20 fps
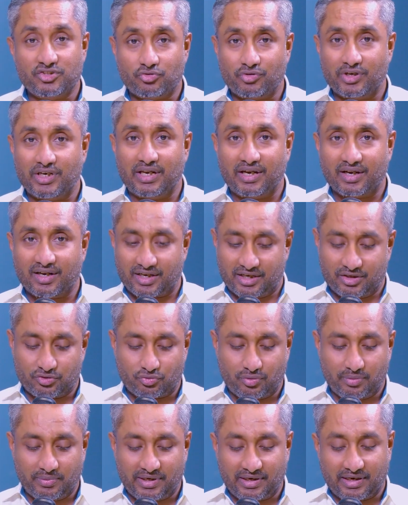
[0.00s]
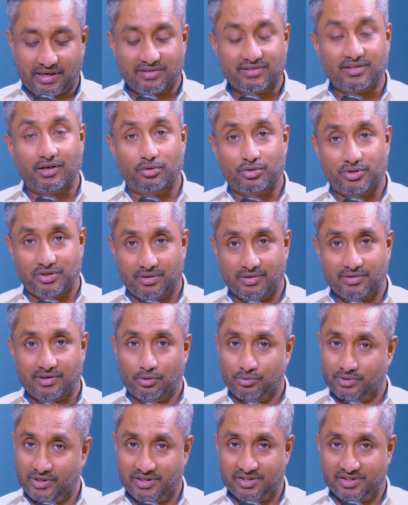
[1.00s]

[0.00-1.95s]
Sri Lanka in swimming at South